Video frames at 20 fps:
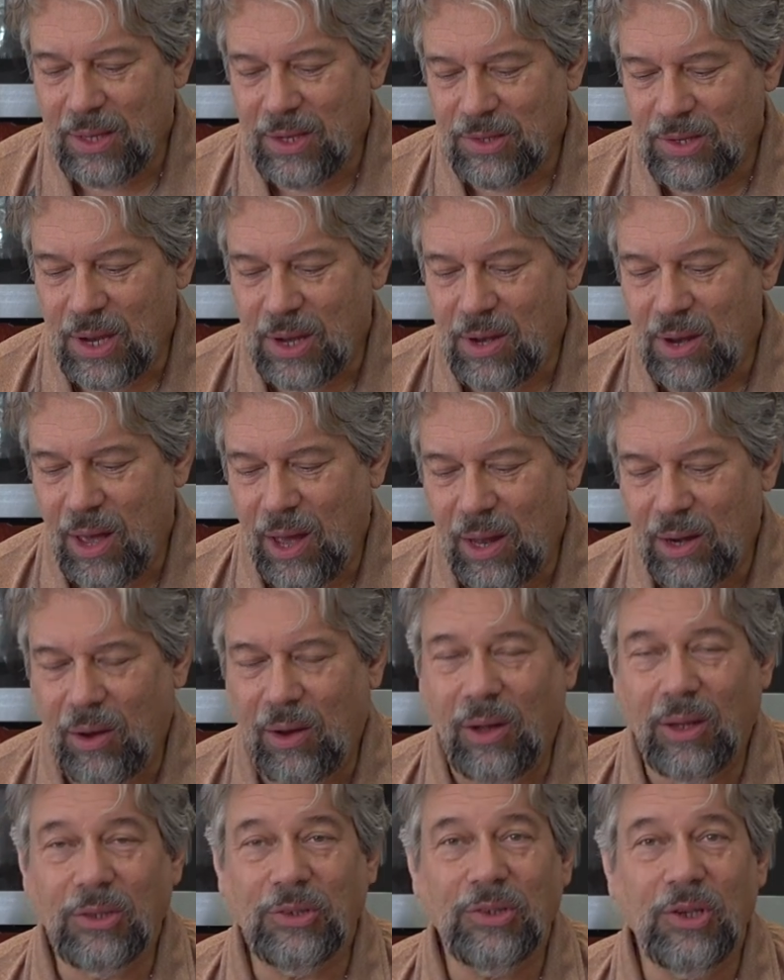this and not
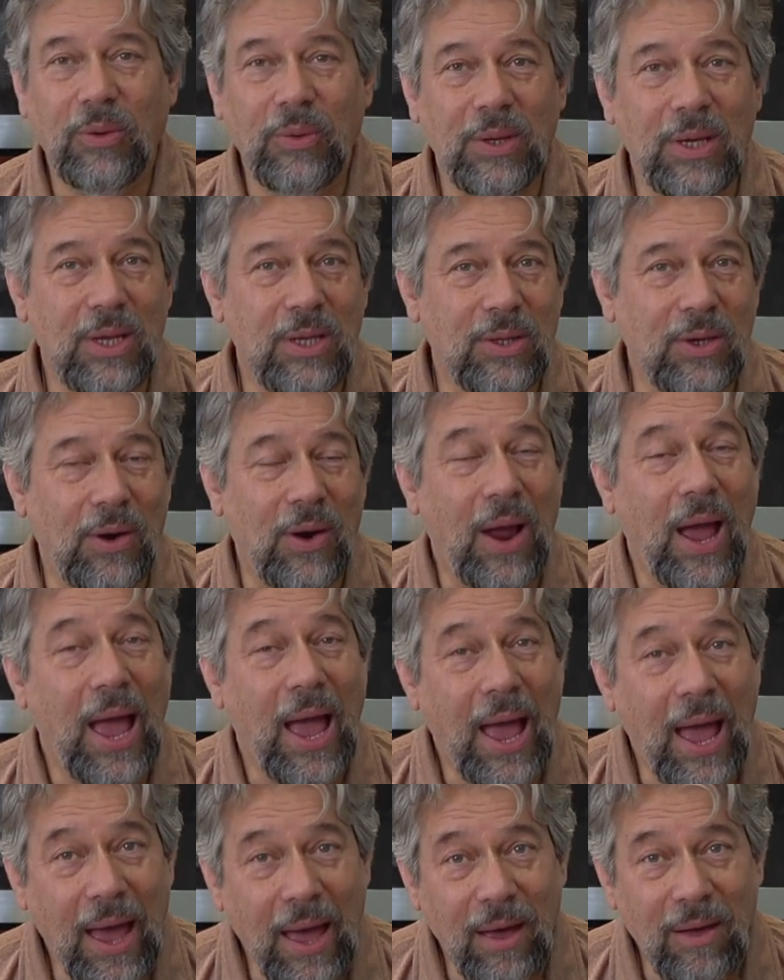also either
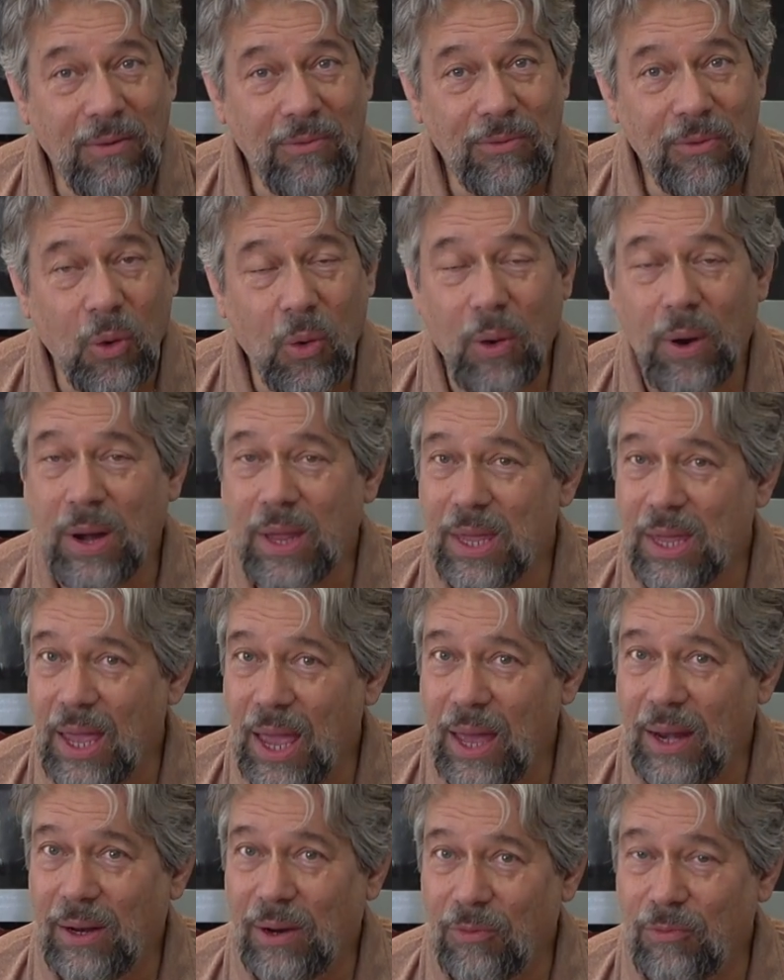have or
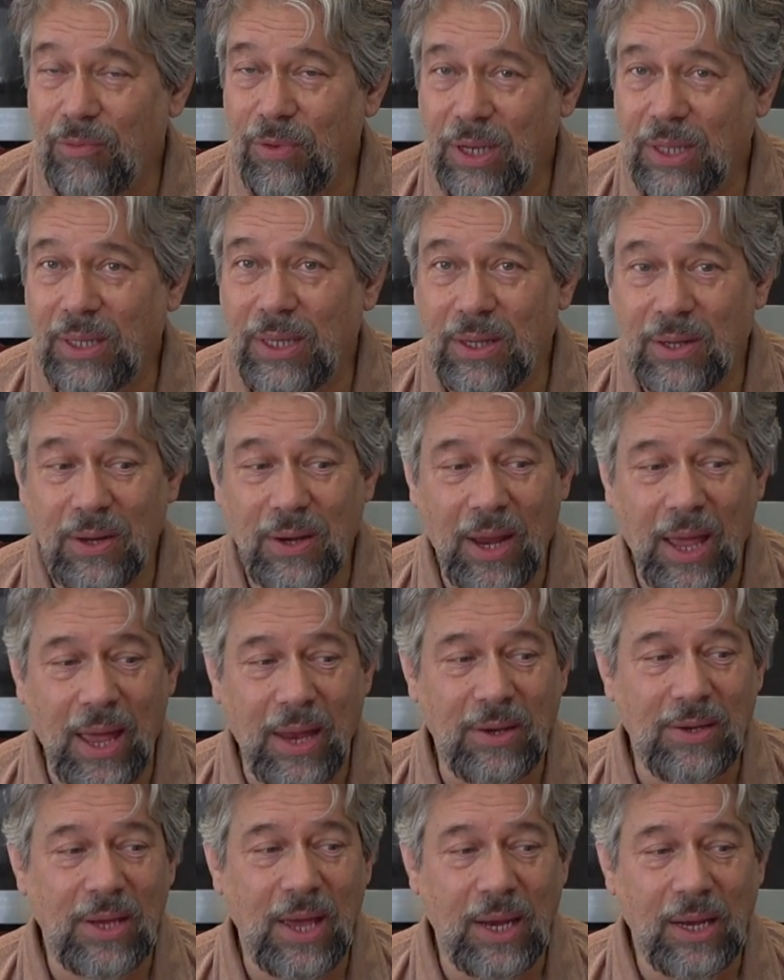get a really good
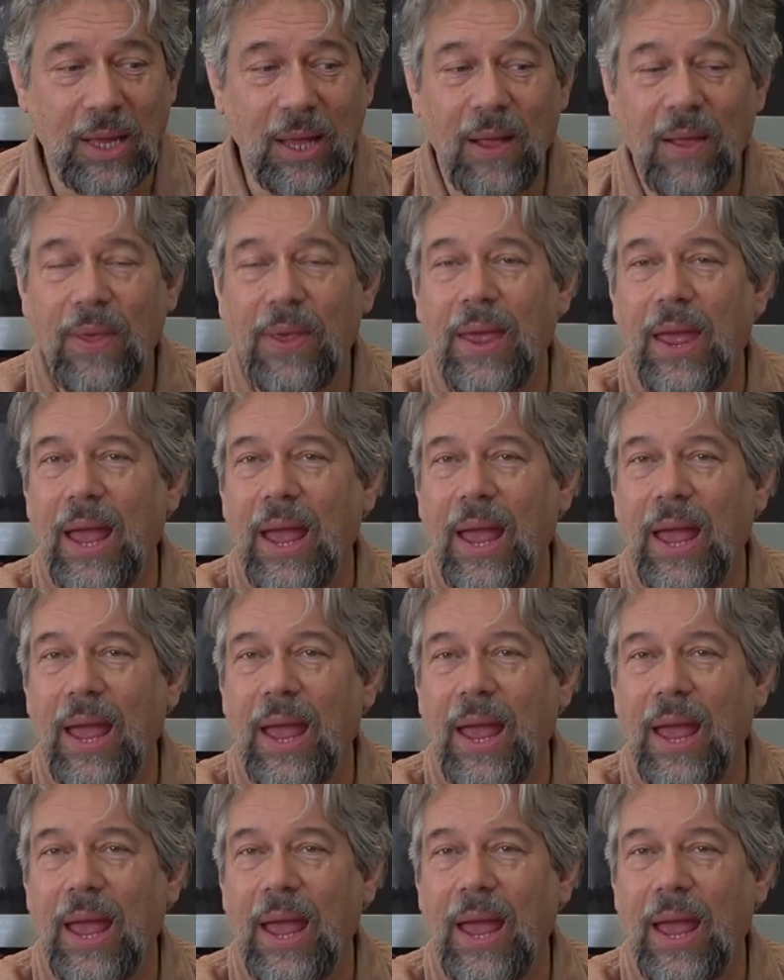antenna.